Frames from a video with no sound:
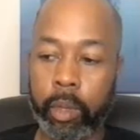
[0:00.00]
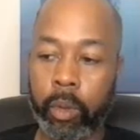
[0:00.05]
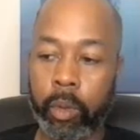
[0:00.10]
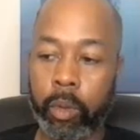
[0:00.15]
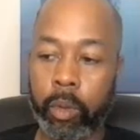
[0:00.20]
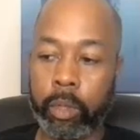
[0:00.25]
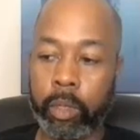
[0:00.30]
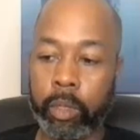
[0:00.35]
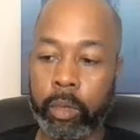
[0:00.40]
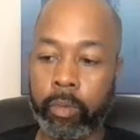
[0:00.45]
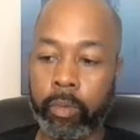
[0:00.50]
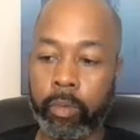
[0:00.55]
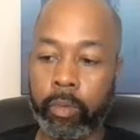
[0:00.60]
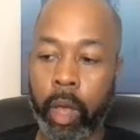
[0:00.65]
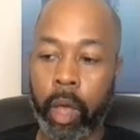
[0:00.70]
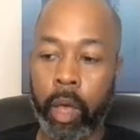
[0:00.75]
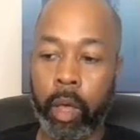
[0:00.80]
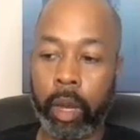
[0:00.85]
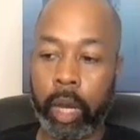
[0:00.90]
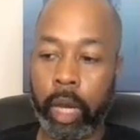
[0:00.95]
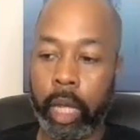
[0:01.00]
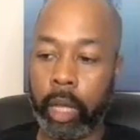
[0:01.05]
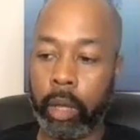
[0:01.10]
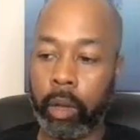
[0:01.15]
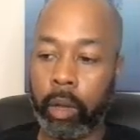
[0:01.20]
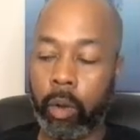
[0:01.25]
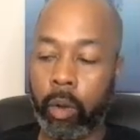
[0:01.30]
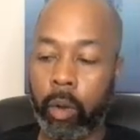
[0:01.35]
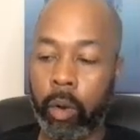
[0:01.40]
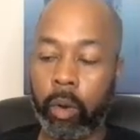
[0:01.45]
who's falling
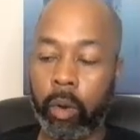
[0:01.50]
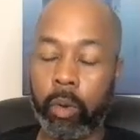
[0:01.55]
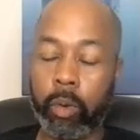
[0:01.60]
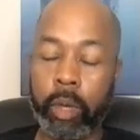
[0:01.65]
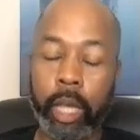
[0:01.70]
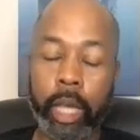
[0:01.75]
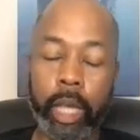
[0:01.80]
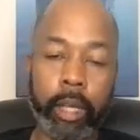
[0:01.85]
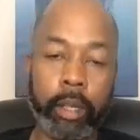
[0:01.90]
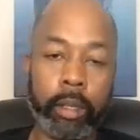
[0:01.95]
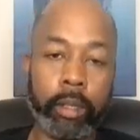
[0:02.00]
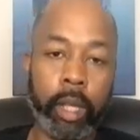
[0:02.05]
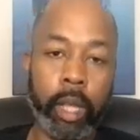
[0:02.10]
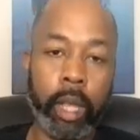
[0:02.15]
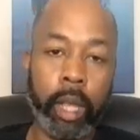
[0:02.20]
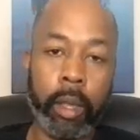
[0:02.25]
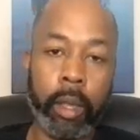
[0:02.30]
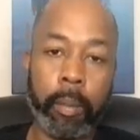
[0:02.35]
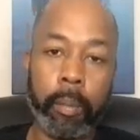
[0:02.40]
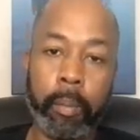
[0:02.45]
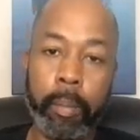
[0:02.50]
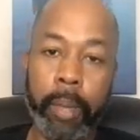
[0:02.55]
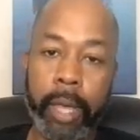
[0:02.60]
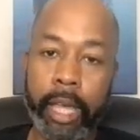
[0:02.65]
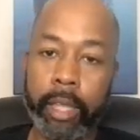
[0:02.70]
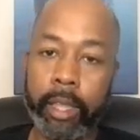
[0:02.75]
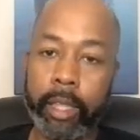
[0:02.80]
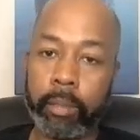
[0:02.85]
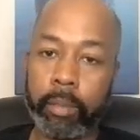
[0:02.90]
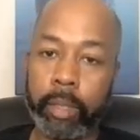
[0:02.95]
or who can't
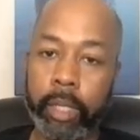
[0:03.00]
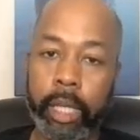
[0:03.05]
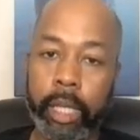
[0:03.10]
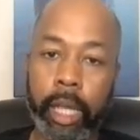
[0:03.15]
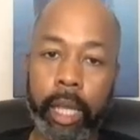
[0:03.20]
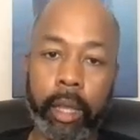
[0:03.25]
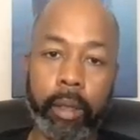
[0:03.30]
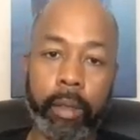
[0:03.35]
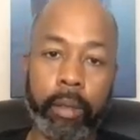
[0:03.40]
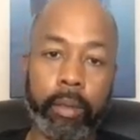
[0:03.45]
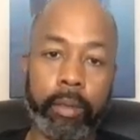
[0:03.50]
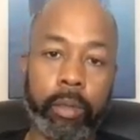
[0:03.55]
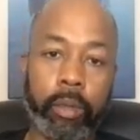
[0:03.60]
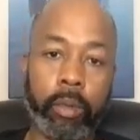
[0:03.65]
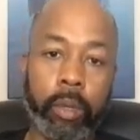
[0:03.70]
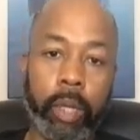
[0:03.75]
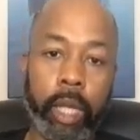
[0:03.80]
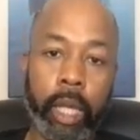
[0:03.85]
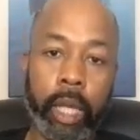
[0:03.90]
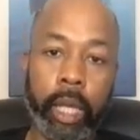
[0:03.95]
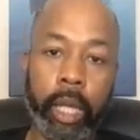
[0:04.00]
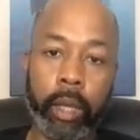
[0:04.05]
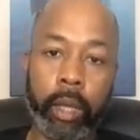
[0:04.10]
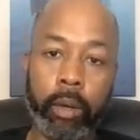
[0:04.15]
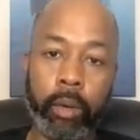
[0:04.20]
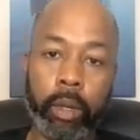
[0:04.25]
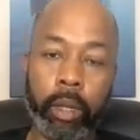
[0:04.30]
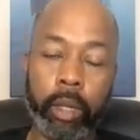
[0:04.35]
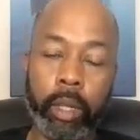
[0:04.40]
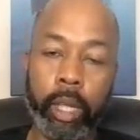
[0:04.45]
bathe themselves, who
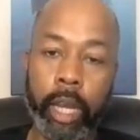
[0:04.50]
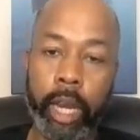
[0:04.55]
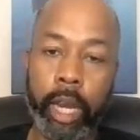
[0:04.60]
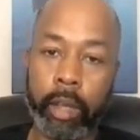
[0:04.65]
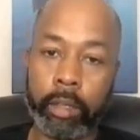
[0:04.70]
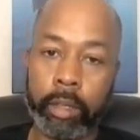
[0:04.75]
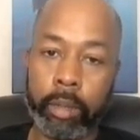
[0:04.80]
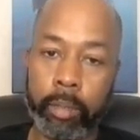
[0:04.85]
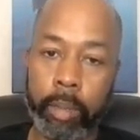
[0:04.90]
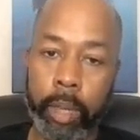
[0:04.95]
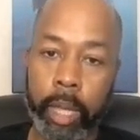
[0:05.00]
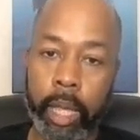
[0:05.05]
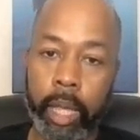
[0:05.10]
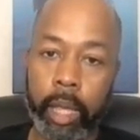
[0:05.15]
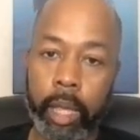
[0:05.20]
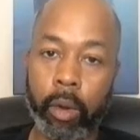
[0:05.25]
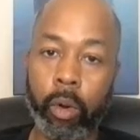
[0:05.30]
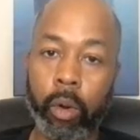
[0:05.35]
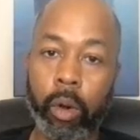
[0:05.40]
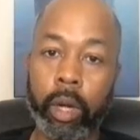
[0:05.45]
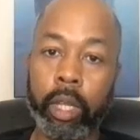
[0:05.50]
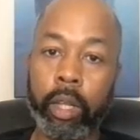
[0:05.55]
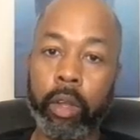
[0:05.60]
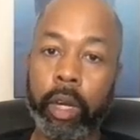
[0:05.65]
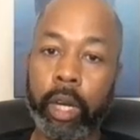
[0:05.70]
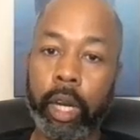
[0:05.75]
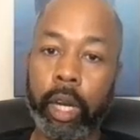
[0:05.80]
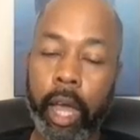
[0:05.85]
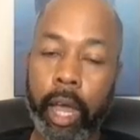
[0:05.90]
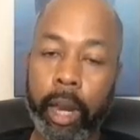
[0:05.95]
can't get out the bed, or they're
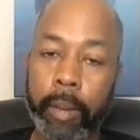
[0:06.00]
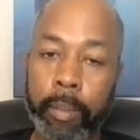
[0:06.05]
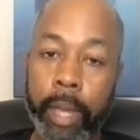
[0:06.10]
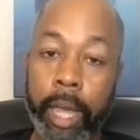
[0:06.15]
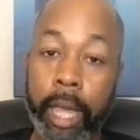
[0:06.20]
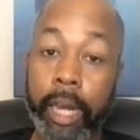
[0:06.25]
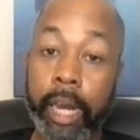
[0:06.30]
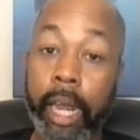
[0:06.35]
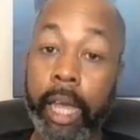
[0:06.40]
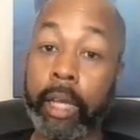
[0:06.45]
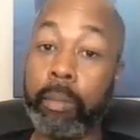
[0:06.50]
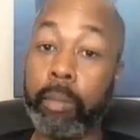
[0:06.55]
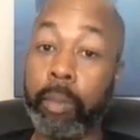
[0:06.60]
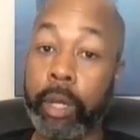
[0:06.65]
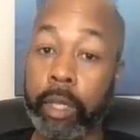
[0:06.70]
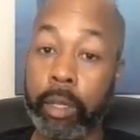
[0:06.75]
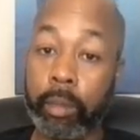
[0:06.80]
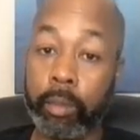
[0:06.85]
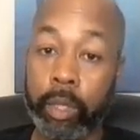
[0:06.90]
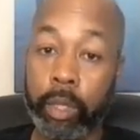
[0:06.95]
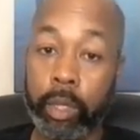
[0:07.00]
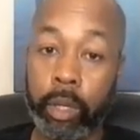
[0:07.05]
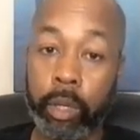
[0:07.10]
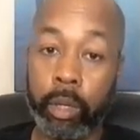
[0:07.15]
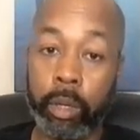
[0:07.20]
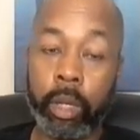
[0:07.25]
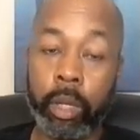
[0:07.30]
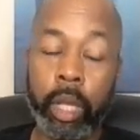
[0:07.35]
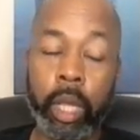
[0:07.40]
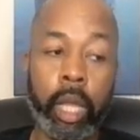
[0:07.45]
in a lot of pain, I can bring them to
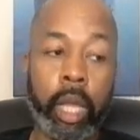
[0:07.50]
you.